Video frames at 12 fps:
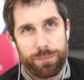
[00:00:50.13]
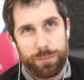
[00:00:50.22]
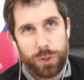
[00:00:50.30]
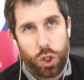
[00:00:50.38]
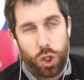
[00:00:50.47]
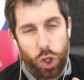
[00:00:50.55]

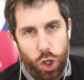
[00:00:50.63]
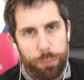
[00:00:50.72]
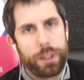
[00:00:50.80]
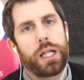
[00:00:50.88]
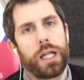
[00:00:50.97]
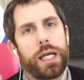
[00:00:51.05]

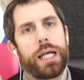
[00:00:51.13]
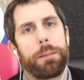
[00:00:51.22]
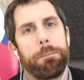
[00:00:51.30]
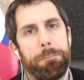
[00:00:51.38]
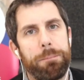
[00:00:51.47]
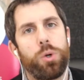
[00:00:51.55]
commonly
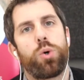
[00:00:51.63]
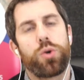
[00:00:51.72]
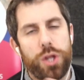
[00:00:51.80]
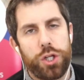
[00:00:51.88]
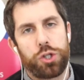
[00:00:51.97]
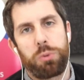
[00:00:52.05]
more
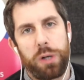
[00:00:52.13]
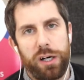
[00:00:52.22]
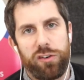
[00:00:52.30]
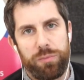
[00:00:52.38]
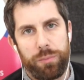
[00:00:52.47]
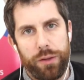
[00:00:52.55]
than
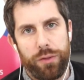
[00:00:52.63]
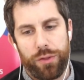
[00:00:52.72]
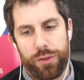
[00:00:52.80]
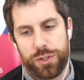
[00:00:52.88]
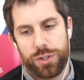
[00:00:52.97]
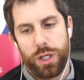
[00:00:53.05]
12
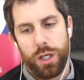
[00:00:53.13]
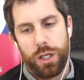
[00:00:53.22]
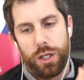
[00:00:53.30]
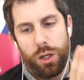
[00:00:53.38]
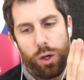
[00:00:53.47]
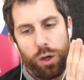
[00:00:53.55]
months
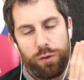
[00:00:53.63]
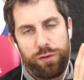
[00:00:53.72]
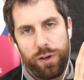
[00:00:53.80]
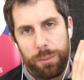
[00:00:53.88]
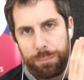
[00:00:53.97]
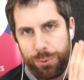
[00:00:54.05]
of
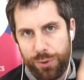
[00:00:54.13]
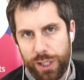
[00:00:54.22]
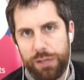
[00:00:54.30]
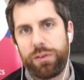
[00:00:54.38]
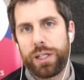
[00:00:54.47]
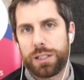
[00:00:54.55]

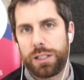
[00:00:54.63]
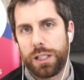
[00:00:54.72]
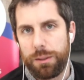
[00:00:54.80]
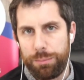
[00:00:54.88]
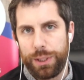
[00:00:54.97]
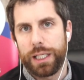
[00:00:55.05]

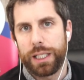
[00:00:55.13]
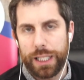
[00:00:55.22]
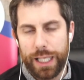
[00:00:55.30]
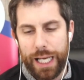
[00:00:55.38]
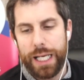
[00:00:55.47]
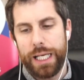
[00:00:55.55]
previously being
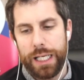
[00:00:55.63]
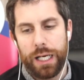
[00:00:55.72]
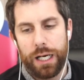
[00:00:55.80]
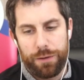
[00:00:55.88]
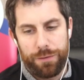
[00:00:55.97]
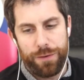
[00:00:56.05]
in
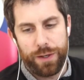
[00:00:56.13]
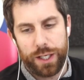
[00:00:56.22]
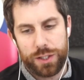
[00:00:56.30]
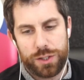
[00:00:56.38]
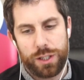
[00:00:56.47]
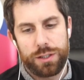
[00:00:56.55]
a
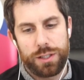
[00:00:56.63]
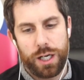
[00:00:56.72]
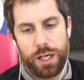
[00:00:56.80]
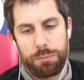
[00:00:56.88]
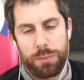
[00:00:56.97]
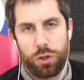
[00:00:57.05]
fixed
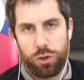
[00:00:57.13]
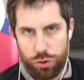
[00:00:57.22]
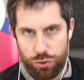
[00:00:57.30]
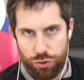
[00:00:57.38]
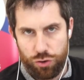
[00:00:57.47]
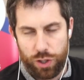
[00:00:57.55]
term
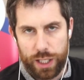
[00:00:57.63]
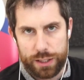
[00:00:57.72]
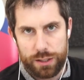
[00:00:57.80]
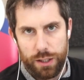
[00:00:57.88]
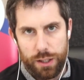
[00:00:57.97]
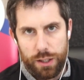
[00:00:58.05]

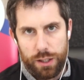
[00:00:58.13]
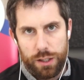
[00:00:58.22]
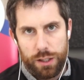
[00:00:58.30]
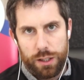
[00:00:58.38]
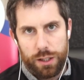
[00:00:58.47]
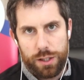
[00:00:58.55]
contract.
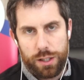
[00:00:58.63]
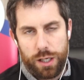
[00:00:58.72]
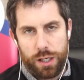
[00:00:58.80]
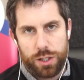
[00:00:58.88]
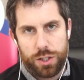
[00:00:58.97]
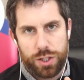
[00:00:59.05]
There
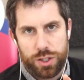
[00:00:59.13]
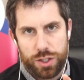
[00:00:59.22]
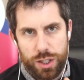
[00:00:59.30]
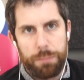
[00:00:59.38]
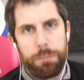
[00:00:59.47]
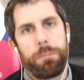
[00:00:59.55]
are
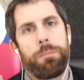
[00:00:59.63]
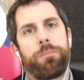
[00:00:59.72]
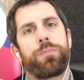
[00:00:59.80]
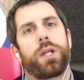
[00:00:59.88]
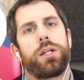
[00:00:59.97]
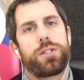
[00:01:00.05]
some
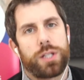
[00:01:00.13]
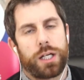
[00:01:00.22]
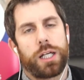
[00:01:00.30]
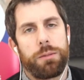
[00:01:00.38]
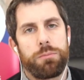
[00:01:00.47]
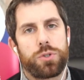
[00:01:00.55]

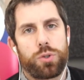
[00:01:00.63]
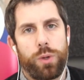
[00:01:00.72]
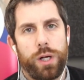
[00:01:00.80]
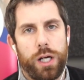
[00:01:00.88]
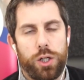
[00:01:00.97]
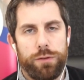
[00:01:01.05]
times
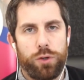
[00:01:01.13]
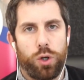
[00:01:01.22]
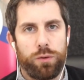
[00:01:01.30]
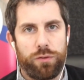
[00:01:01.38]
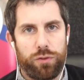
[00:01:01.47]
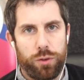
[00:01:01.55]
where you've
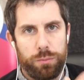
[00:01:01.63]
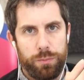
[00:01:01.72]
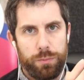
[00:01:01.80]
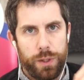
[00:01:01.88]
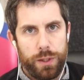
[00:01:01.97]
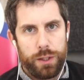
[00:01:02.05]
gone from
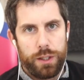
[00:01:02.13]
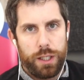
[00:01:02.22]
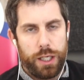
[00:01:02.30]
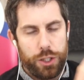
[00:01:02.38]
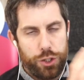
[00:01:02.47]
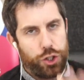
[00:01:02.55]

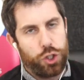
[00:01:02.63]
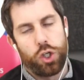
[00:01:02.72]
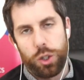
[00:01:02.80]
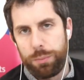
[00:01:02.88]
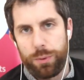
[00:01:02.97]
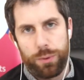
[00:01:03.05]
a job